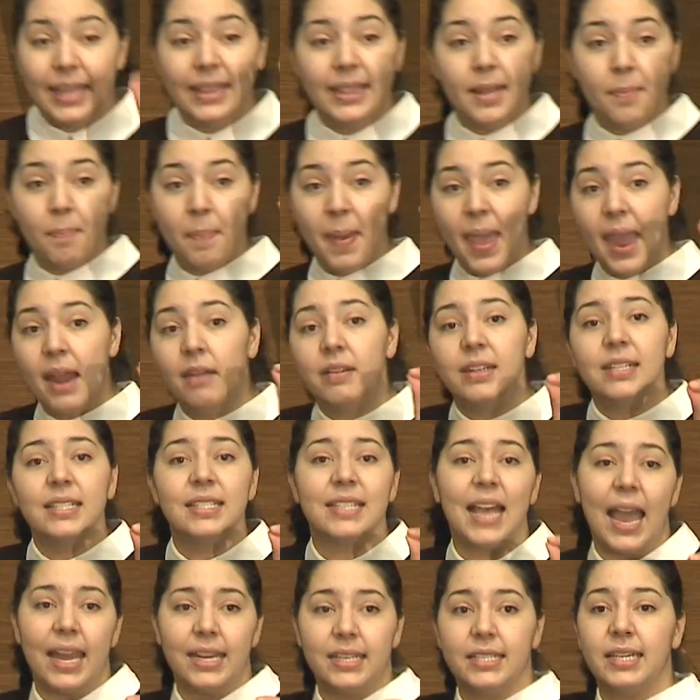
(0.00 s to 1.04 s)
The
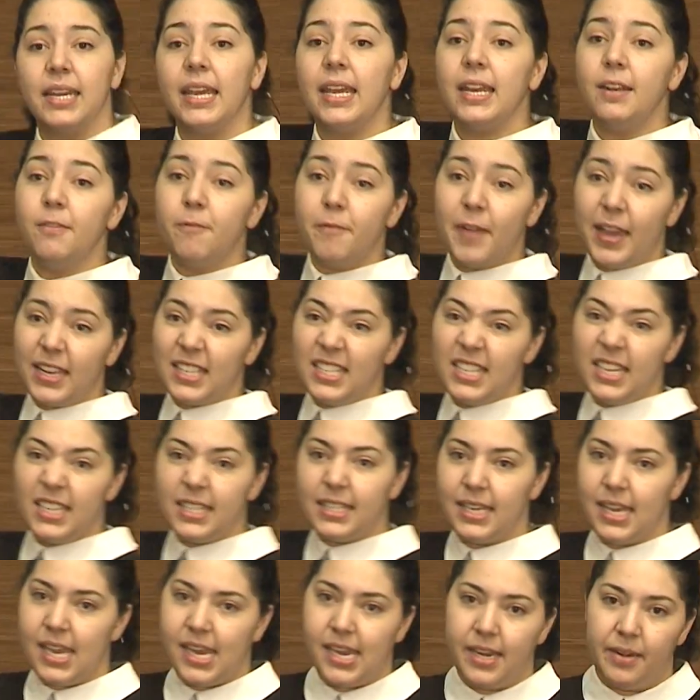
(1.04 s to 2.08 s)
parasite infects the
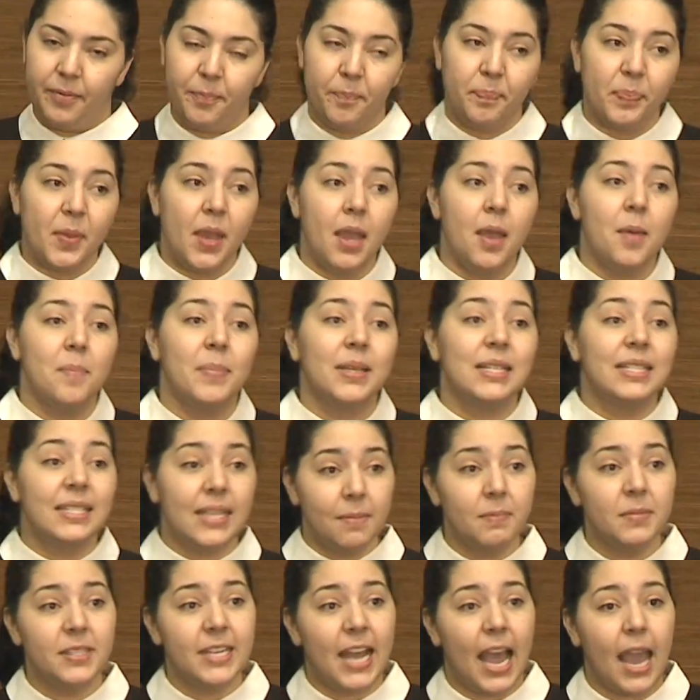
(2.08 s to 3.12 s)
skin, but
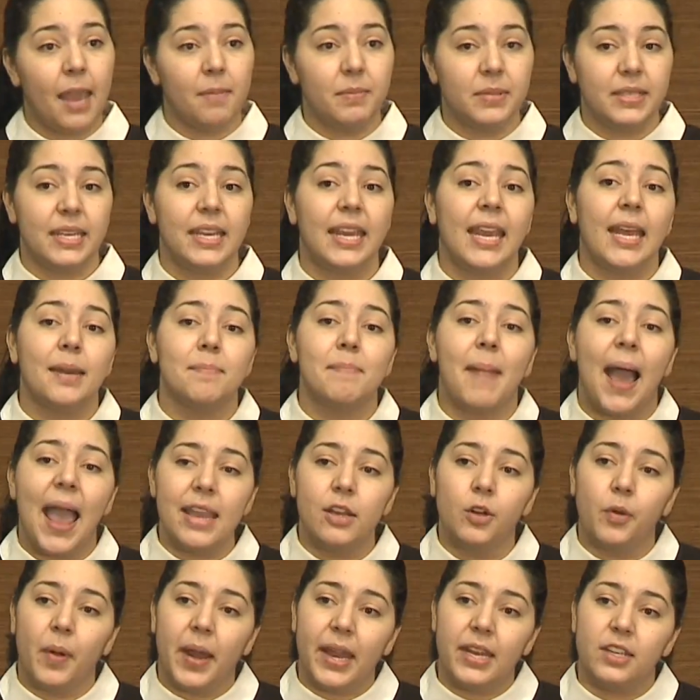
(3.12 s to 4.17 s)
sometimes it can
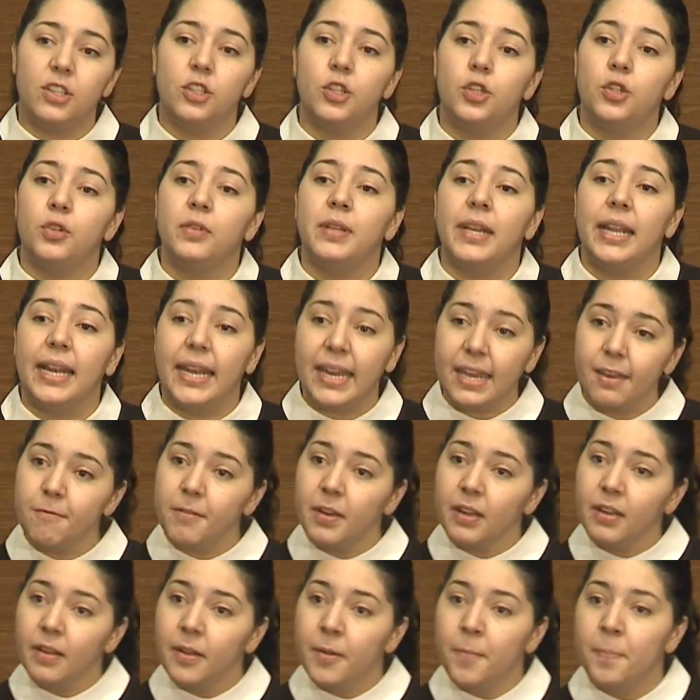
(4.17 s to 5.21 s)
migrate to the
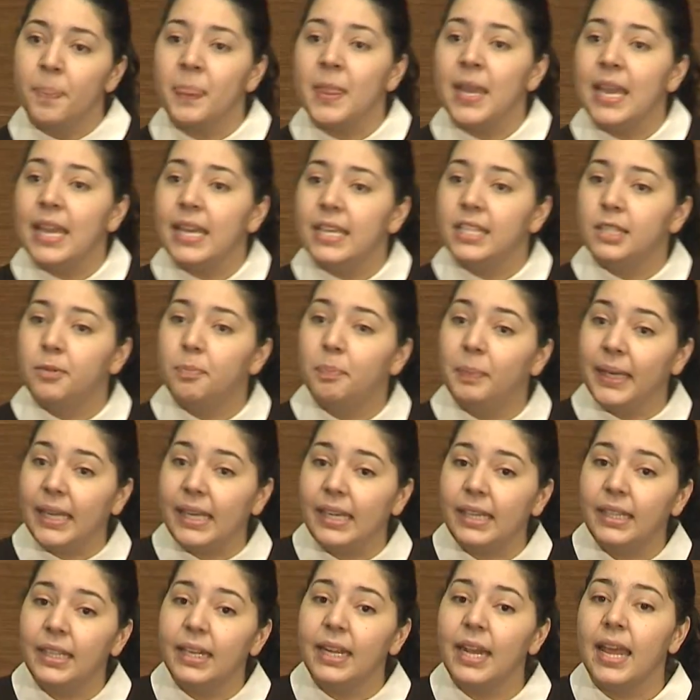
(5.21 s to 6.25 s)
liver,
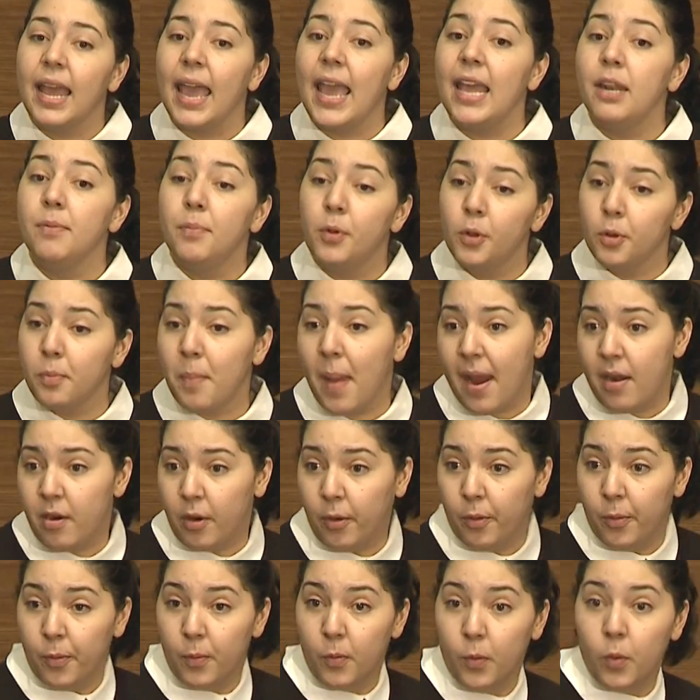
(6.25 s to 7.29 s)
spleen, and bone
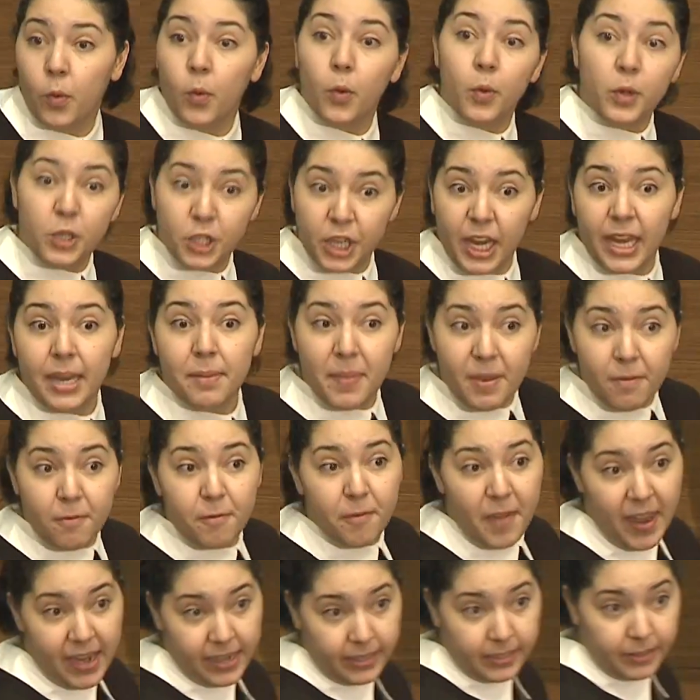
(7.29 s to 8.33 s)
marrow, which can be
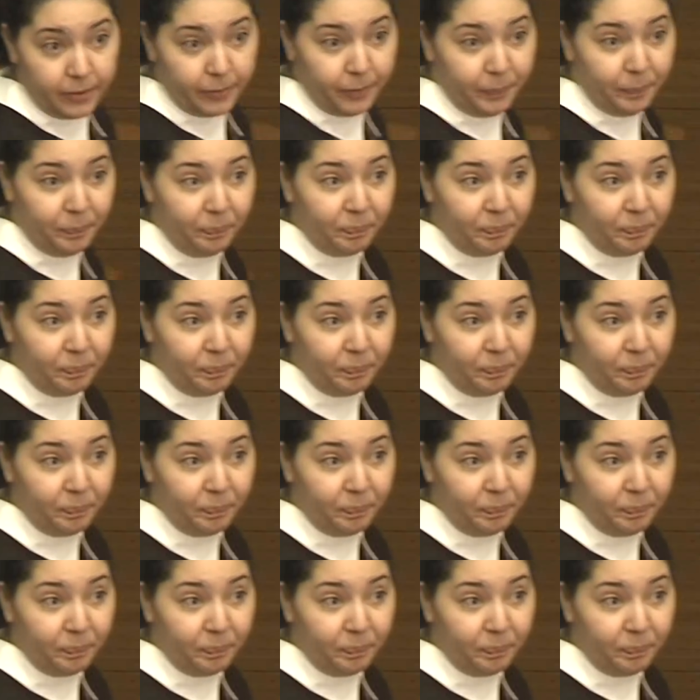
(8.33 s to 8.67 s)
fatal.